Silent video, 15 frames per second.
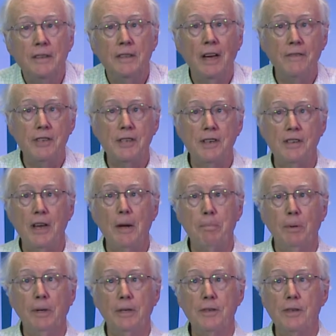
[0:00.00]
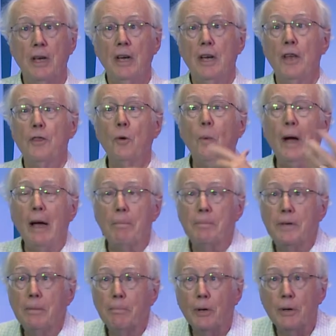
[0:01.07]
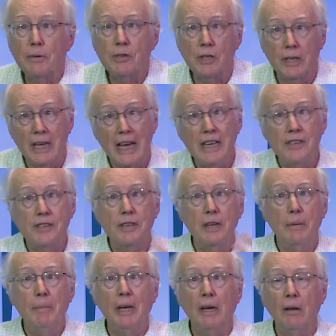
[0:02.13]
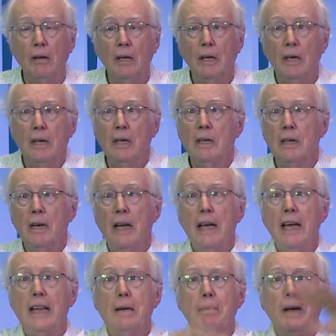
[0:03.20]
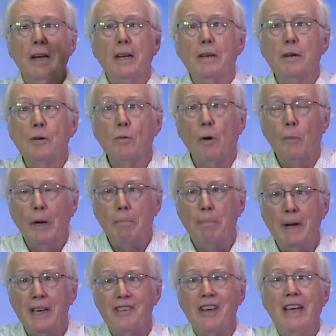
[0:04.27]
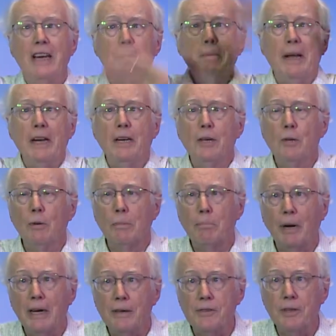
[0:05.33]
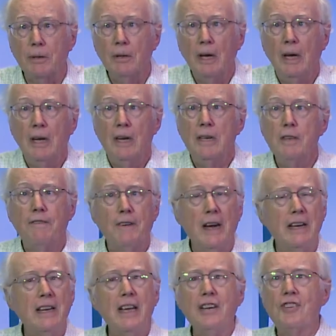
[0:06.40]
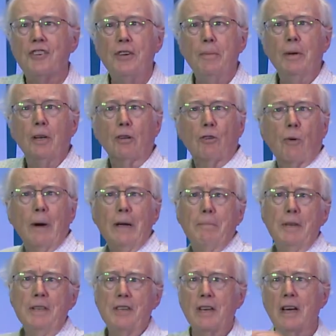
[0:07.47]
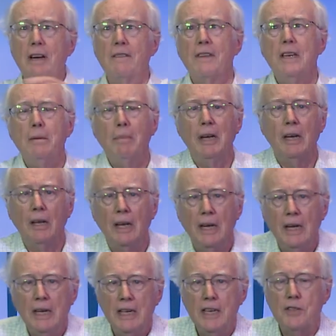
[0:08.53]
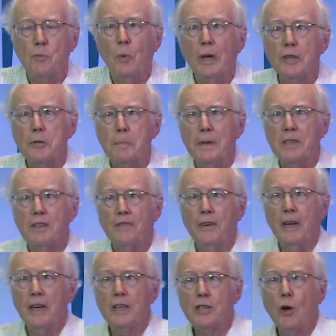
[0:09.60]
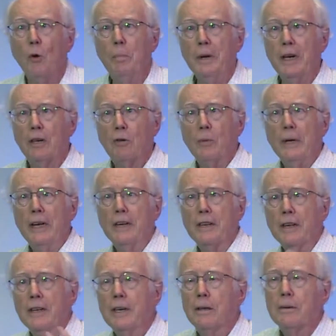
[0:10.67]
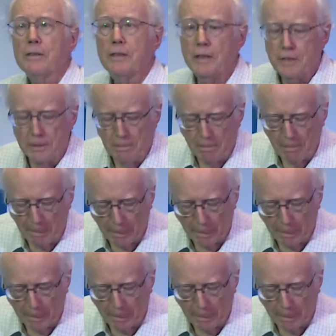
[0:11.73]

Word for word: The obvious example is the web, Tim Berners-Lee, HTML. Anybody can do a web page. Anybody can do a browser. You find HTML crammed inside of email. It's well-specified. It's open. It created an ecosystem.